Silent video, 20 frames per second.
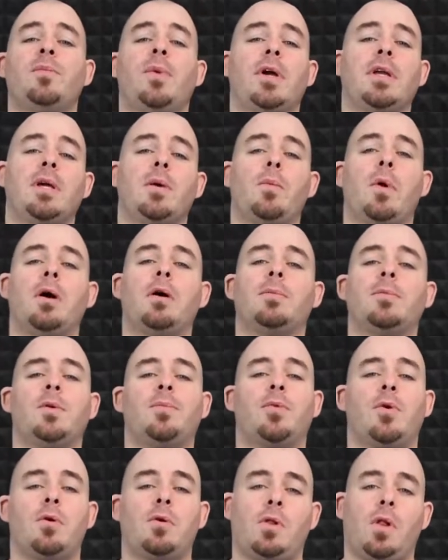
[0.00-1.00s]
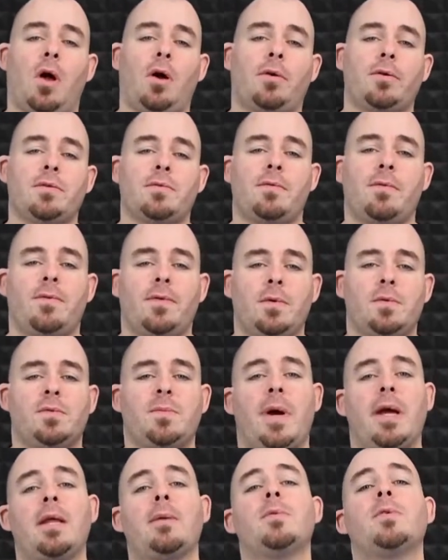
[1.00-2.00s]
everybody, and welcome to ProClockers
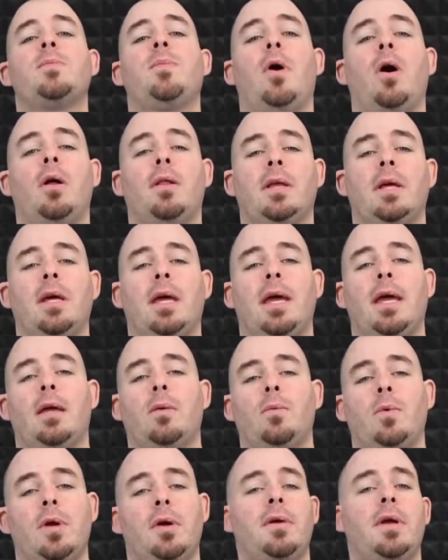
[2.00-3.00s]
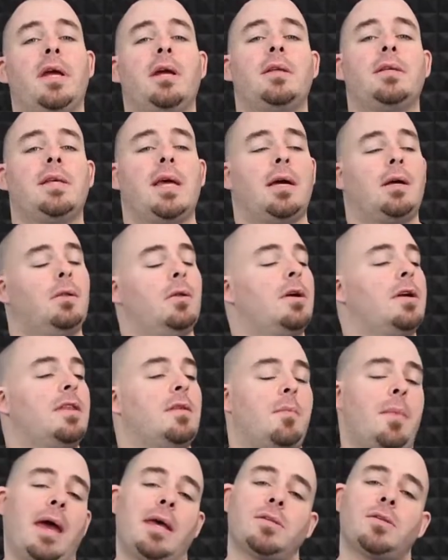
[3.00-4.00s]
Reviews. My name is Paulie, and we are here to take a look
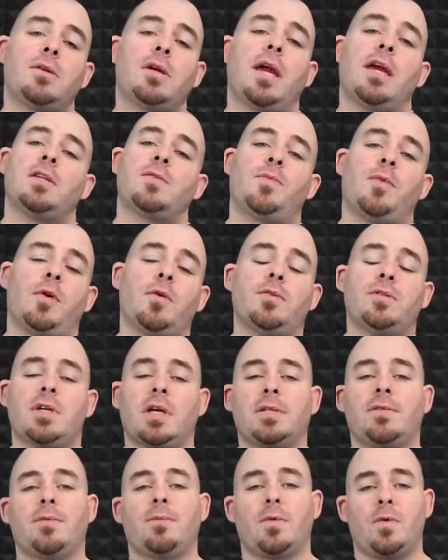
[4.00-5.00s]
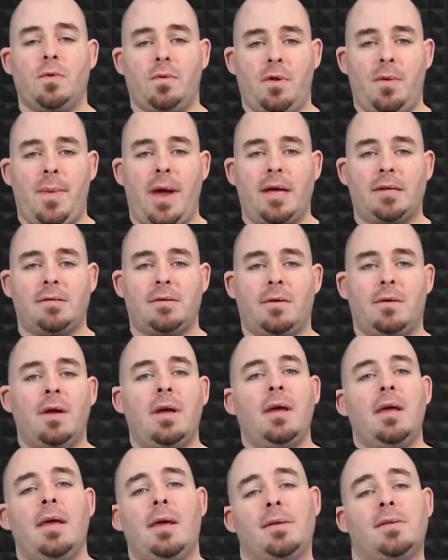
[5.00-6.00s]
at the Mastercase Pro 6 from Cooler Master.
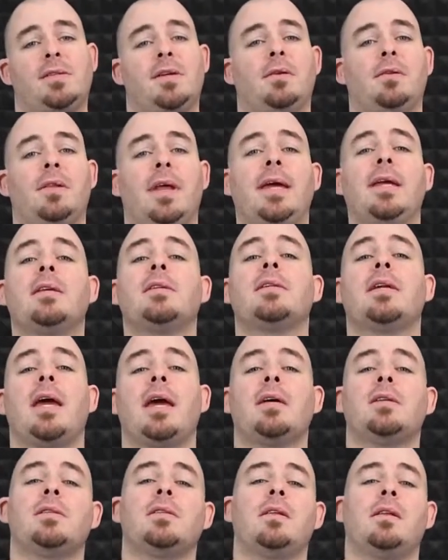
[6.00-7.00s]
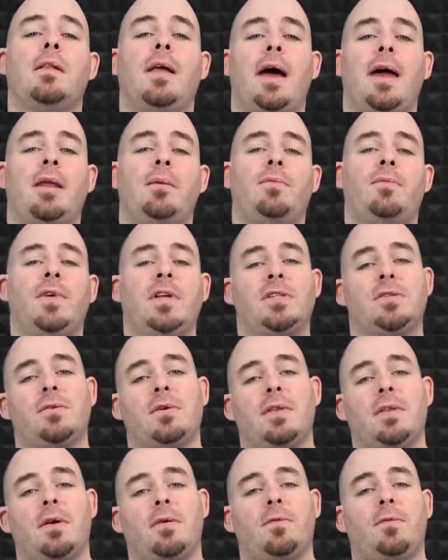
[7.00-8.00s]
It's their latest case in the lineup
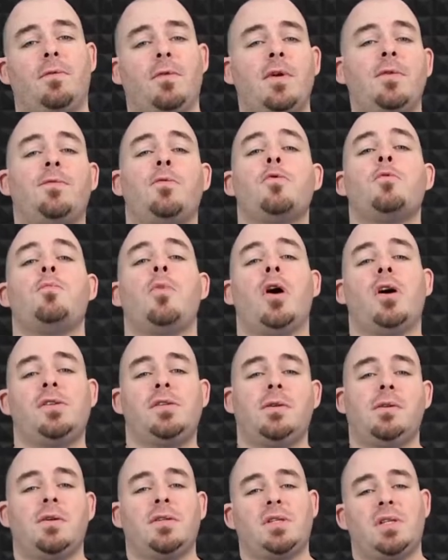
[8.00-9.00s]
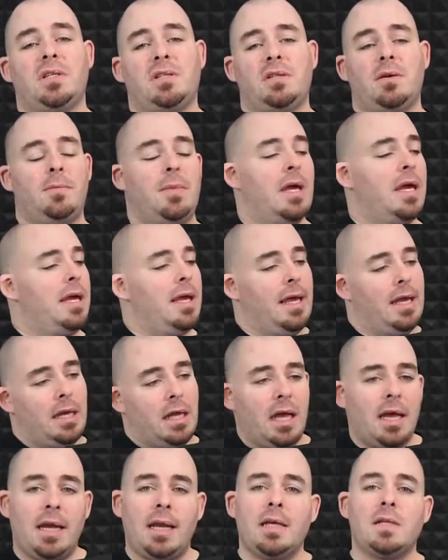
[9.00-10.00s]
featuring their freeform modular system,
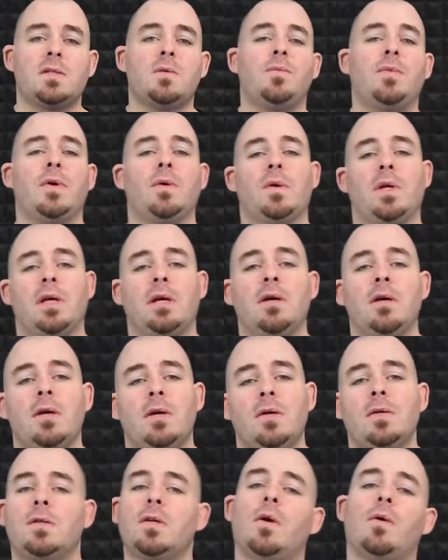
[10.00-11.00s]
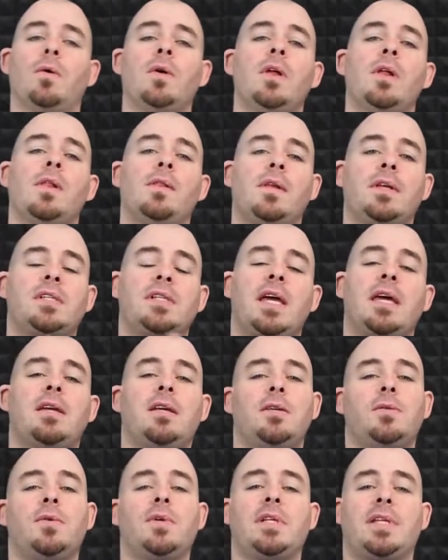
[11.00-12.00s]
and it is a beauty. So, let's
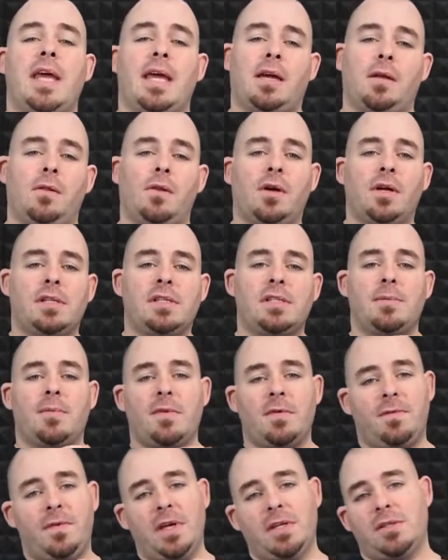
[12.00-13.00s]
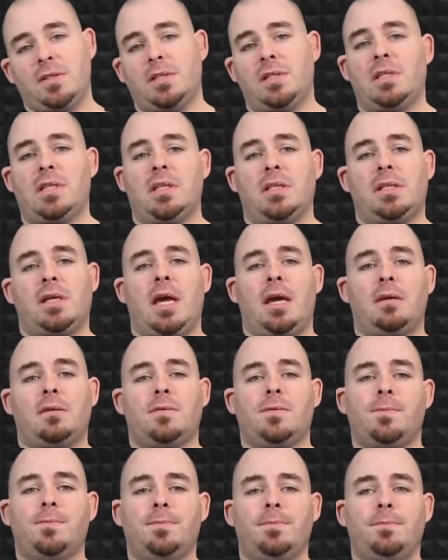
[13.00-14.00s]
get into it and take a look at some of the features of this case.